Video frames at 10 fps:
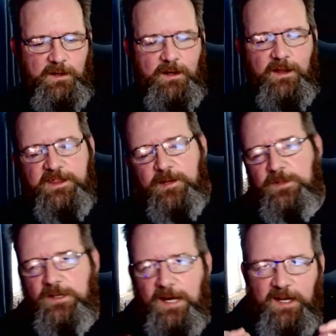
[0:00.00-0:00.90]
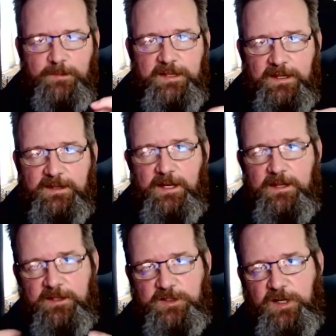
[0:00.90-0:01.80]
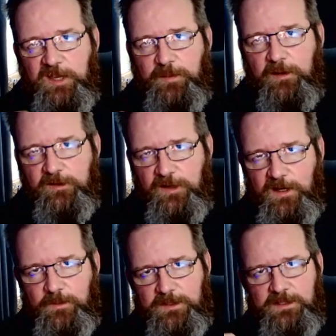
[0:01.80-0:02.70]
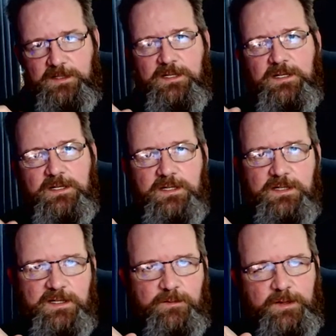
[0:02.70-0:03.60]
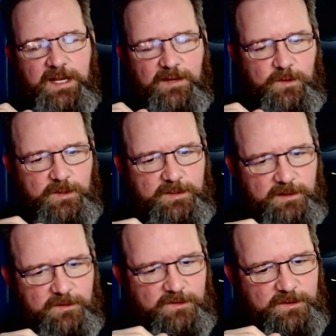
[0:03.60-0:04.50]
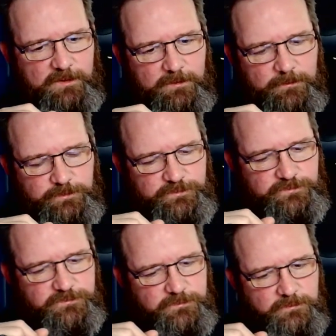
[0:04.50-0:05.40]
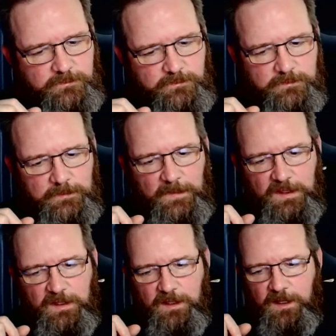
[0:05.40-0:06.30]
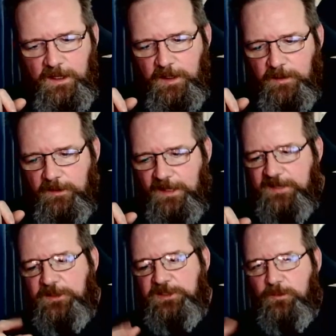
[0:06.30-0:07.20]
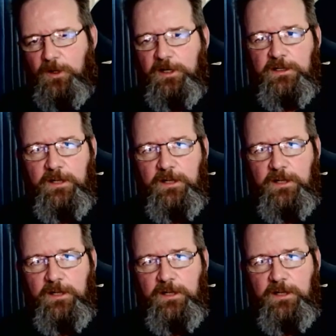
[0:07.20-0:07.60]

and something to light up the inside of the transparent top that I'm going to have on there. So, not to mention marker